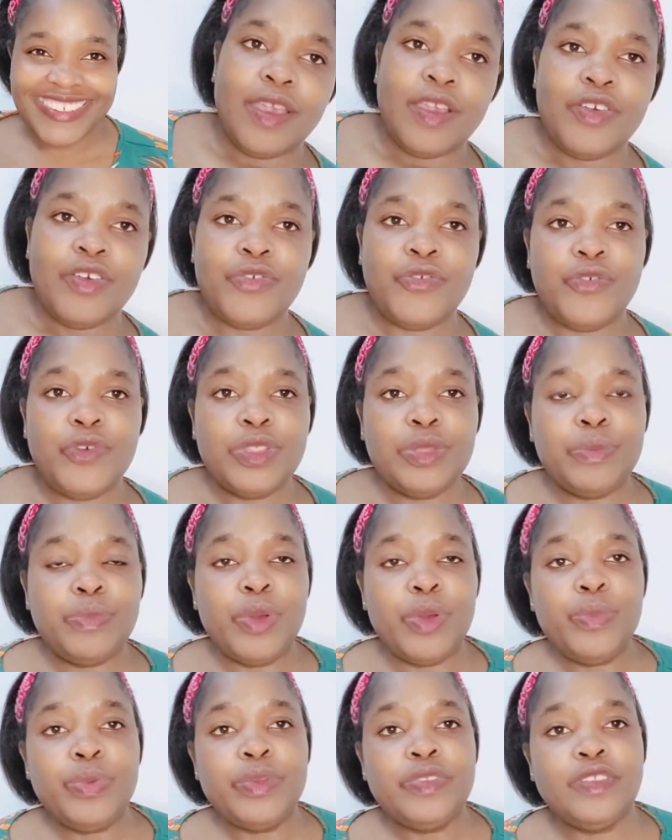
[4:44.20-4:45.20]
For the
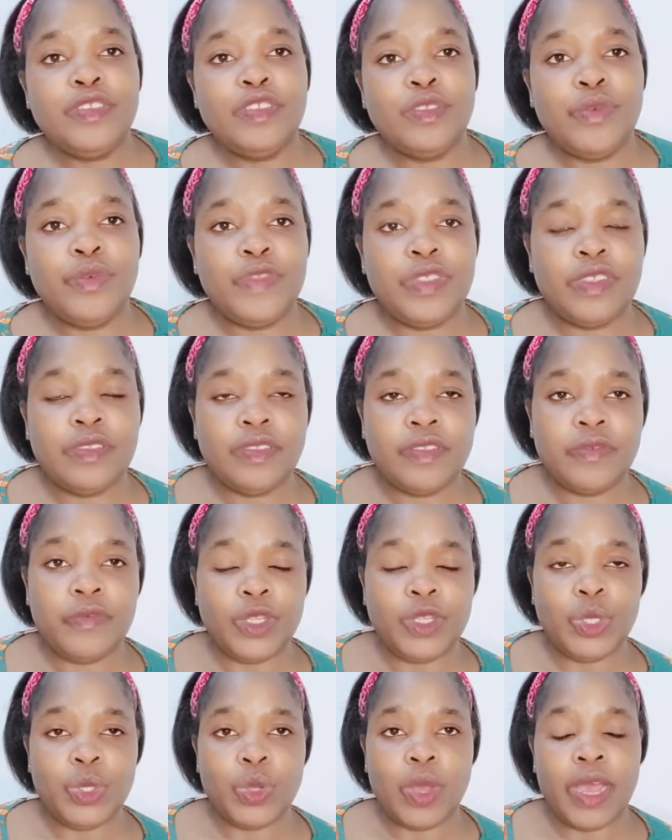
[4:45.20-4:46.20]
purposes of this
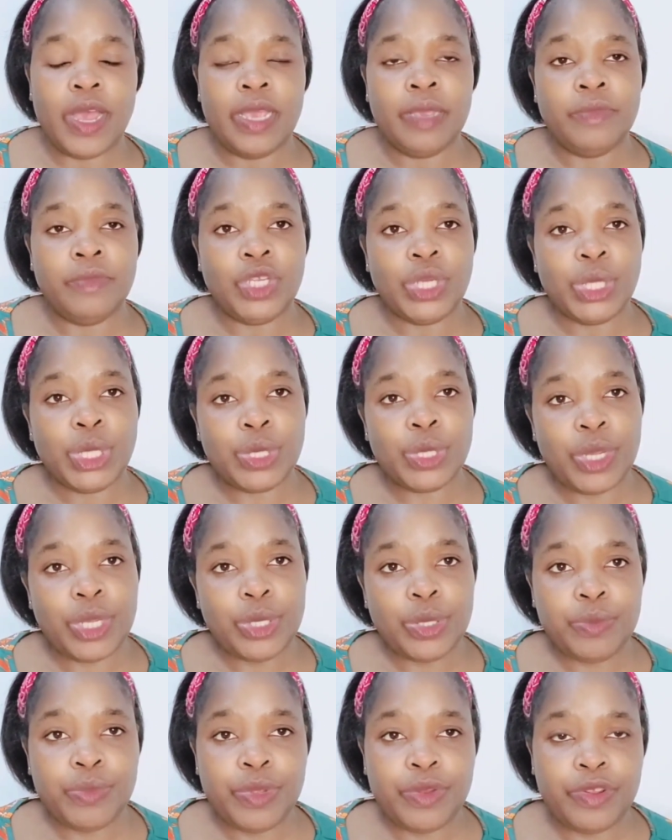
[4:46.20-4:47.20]
video, I am just going
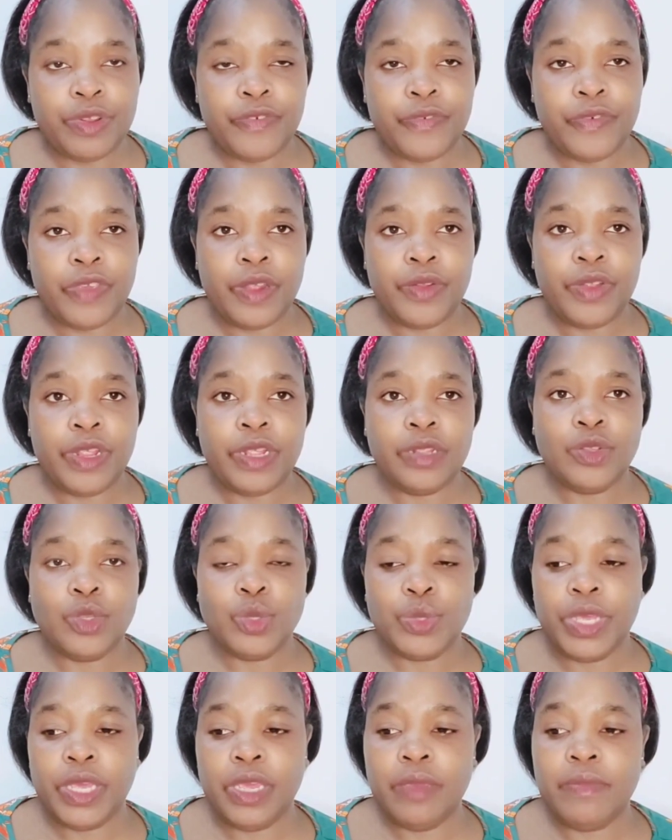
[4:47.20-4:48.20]
to be referring
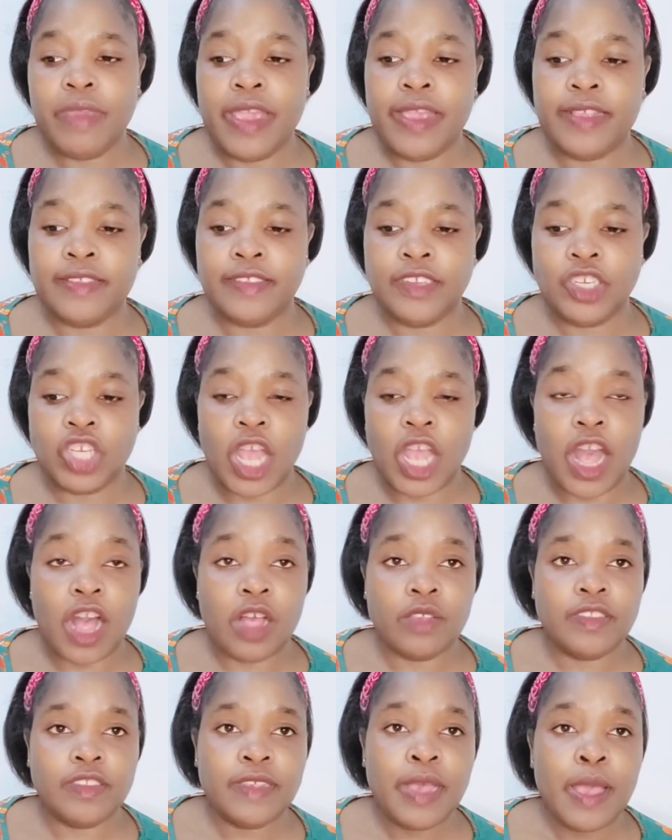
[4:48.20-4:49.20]
to him as
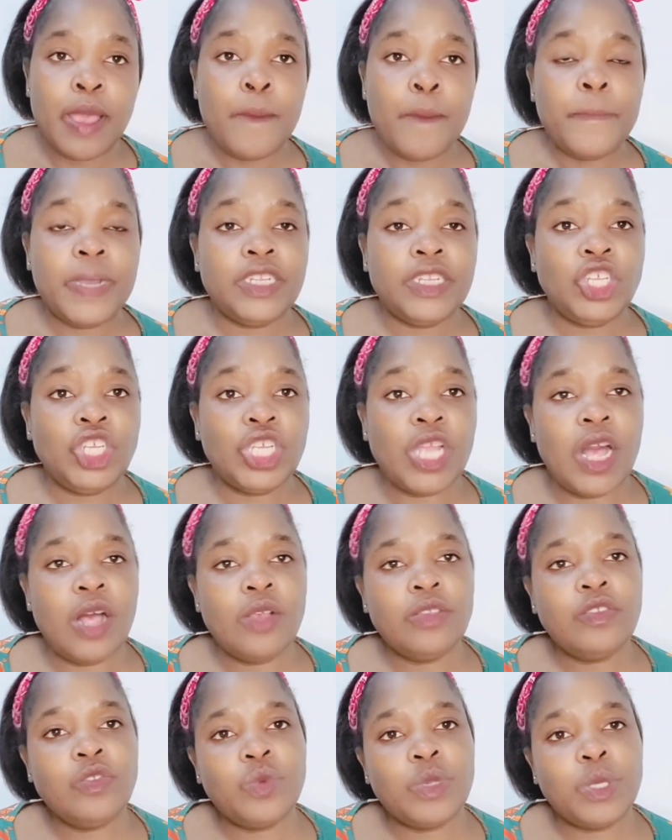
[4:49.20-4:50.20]
Charles, but
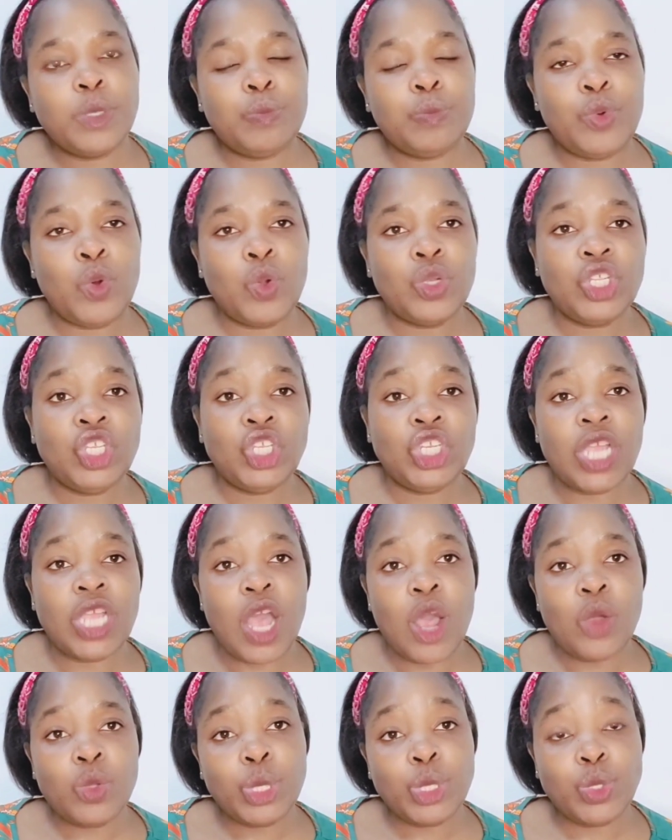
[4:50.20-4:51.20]
Charles was born
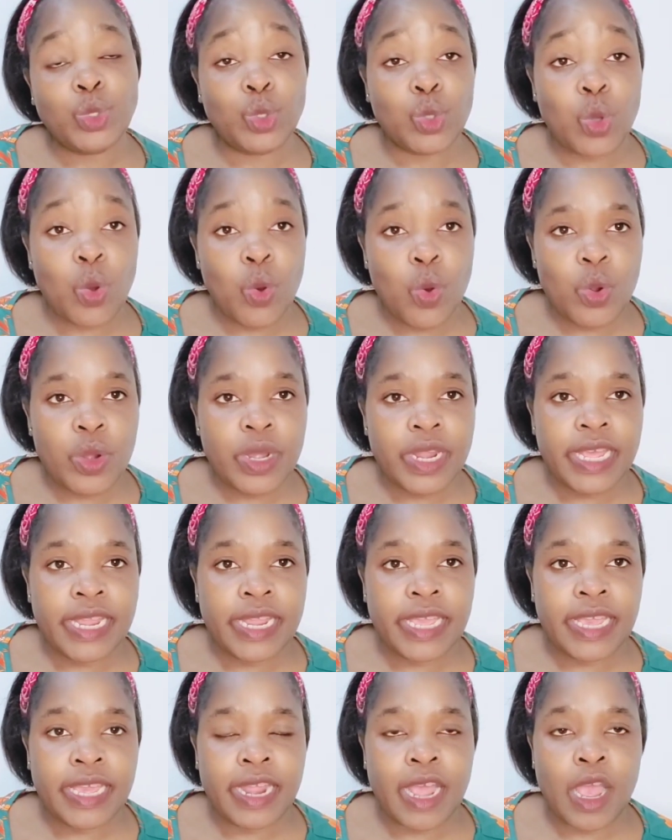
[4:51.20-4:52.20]
Charles
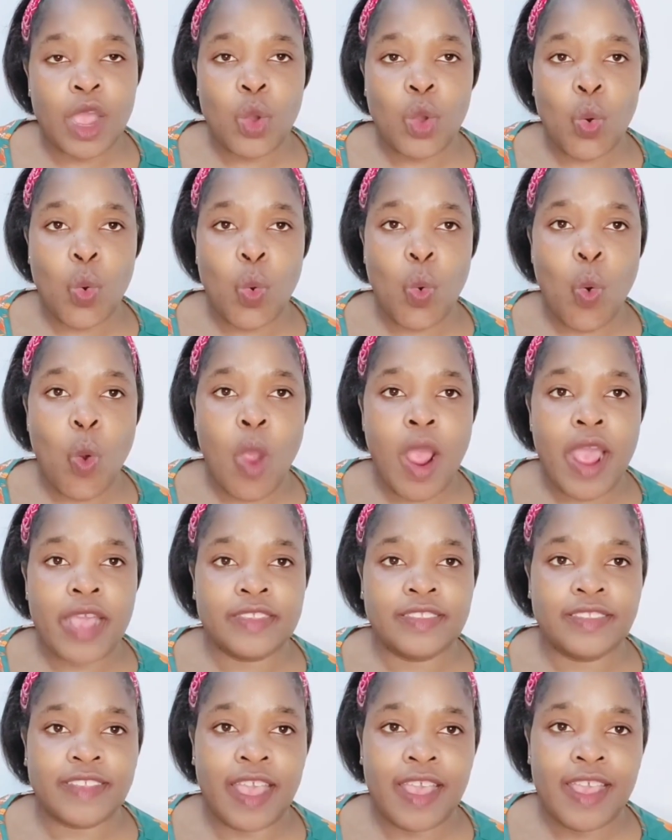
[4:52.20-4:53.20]
Tonerera
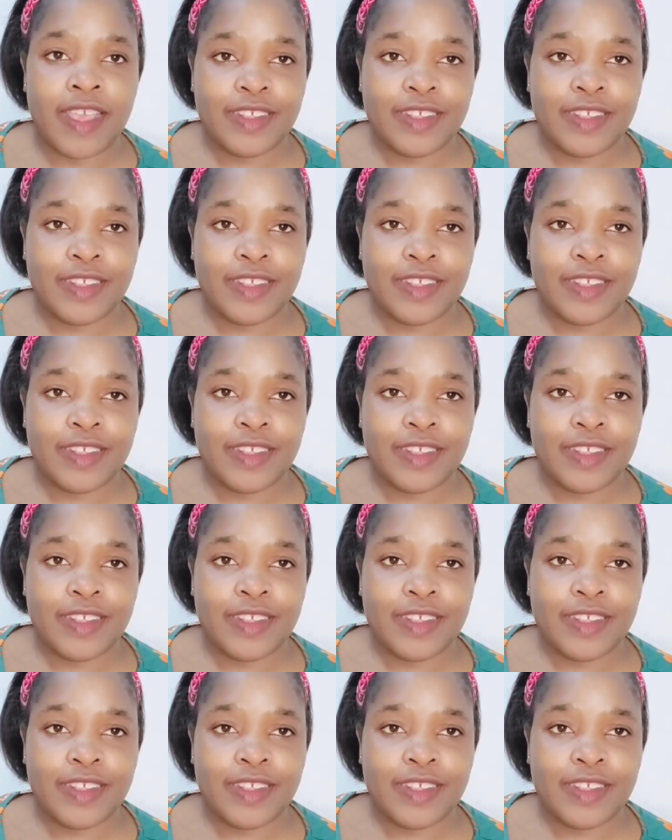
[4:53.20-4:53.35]
Kuwaza.